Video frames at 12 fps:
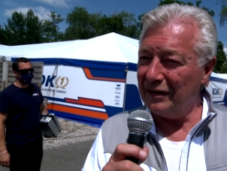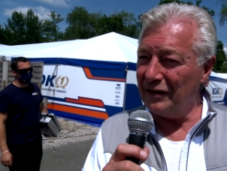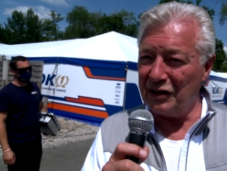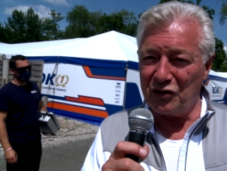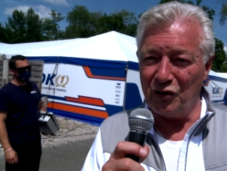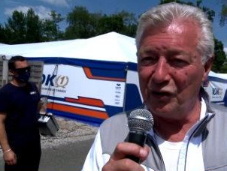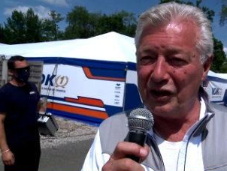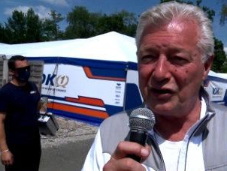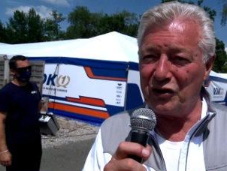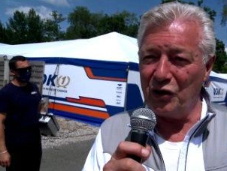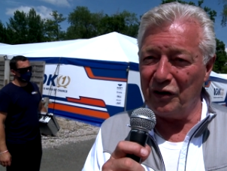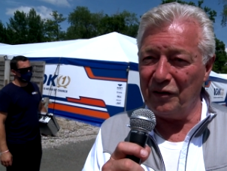there's only
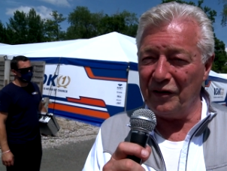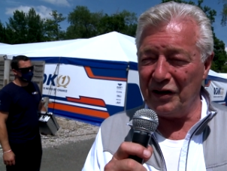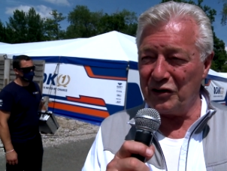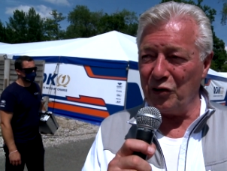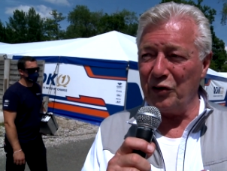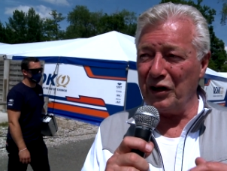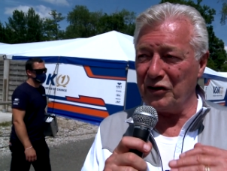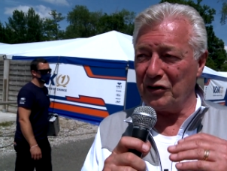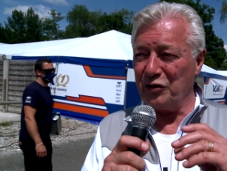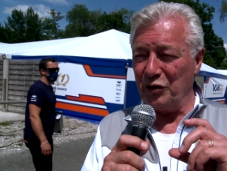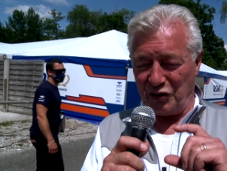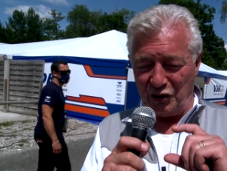certain there's only
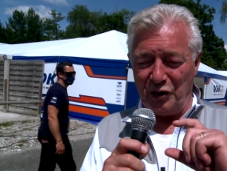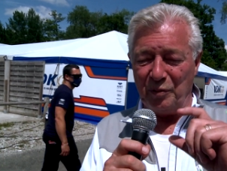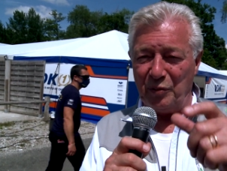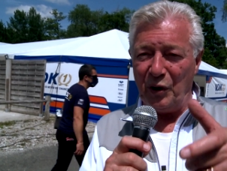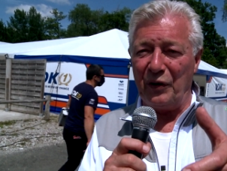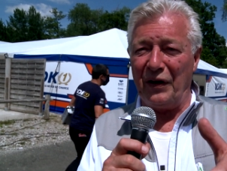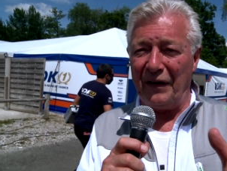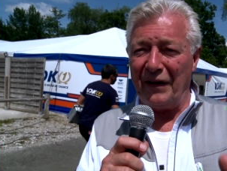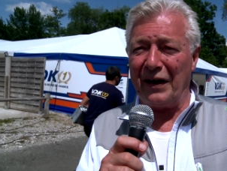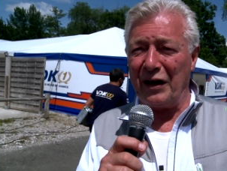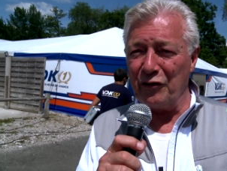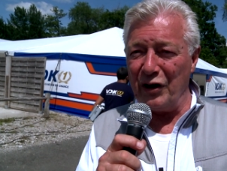to a certain point that
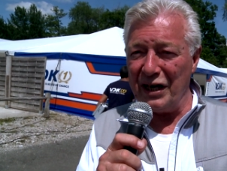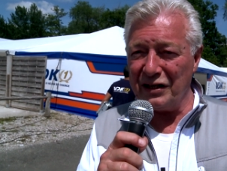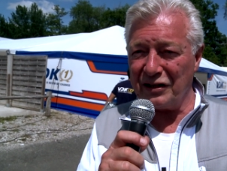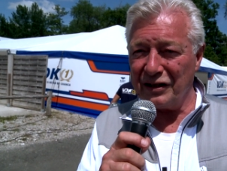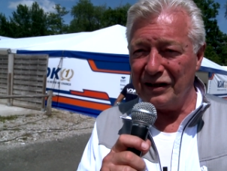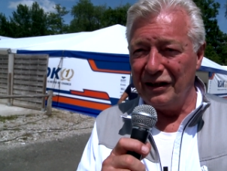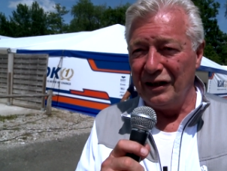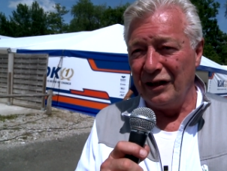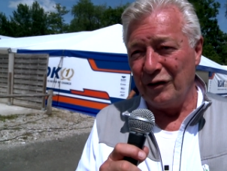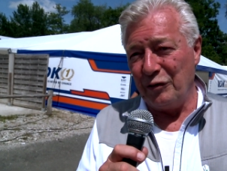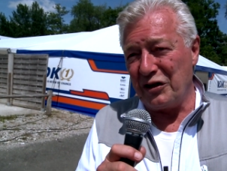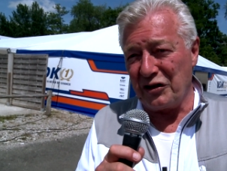they can race,
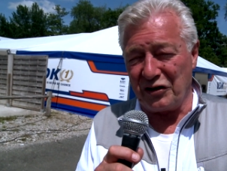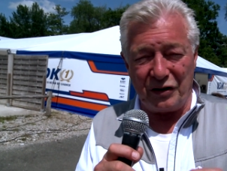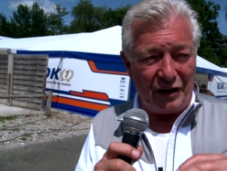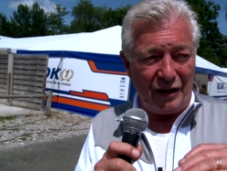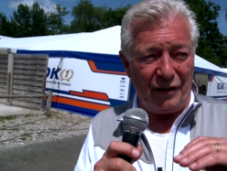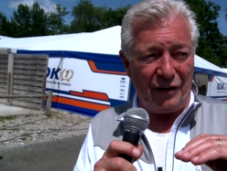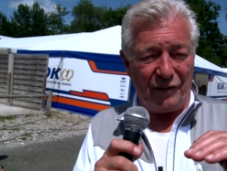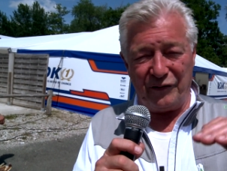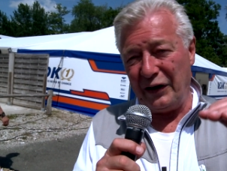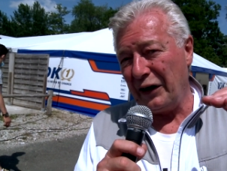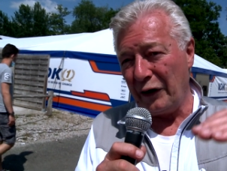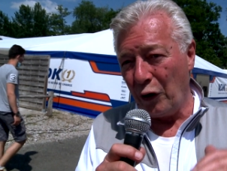which is a, a
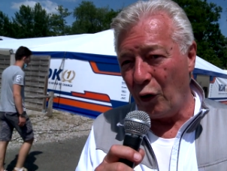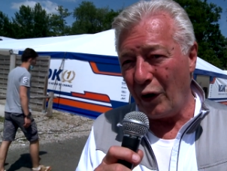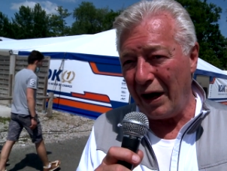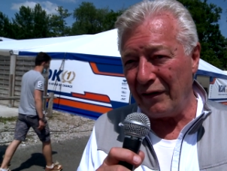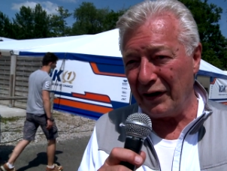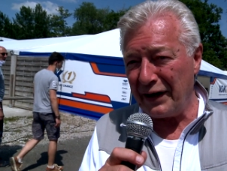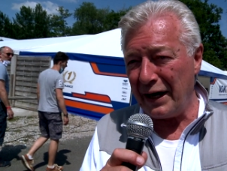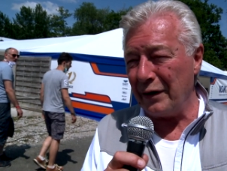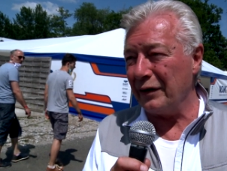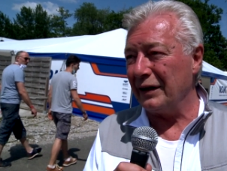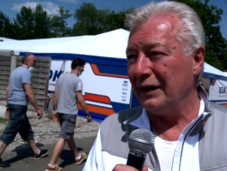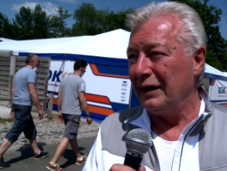fairly low level
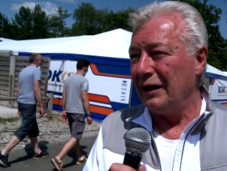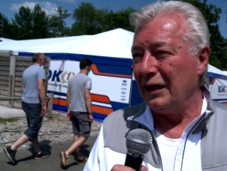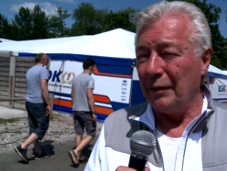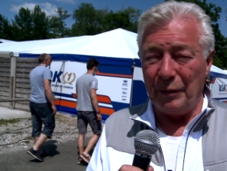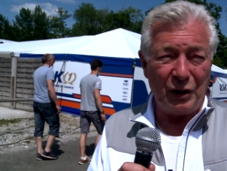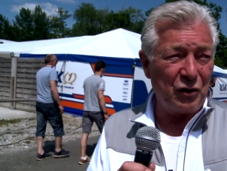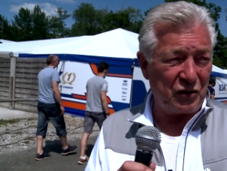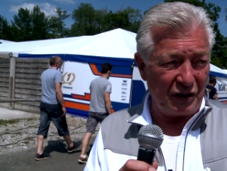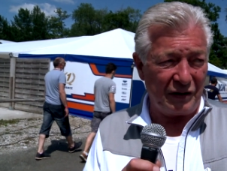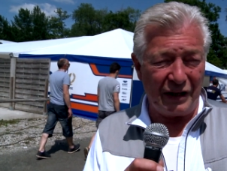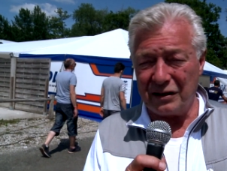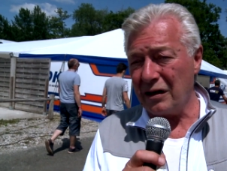now, because
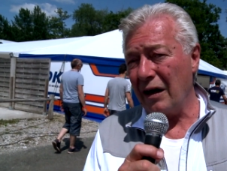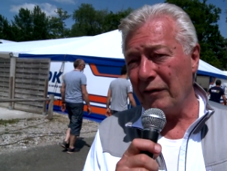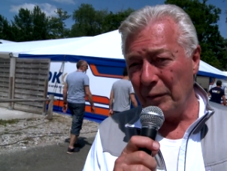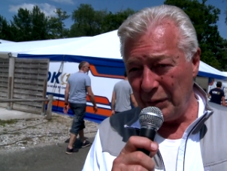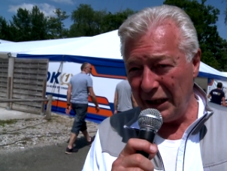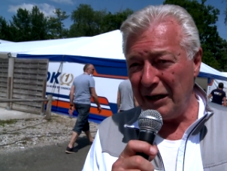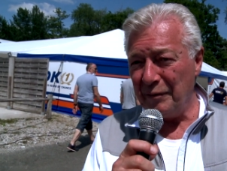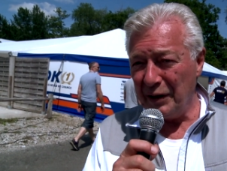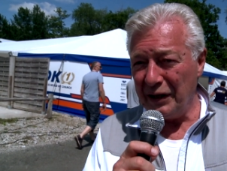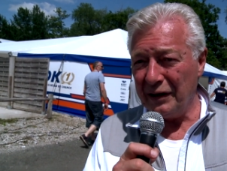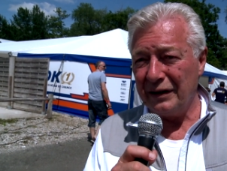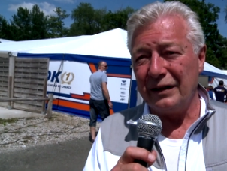at this level, believe
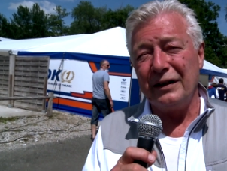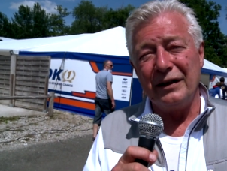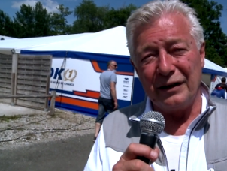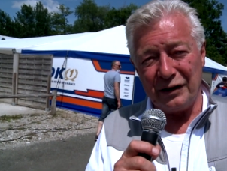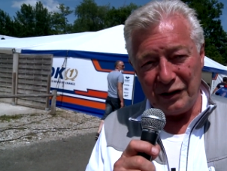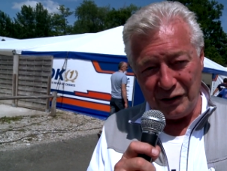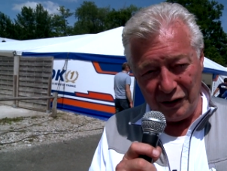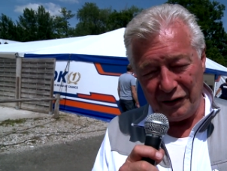me, you,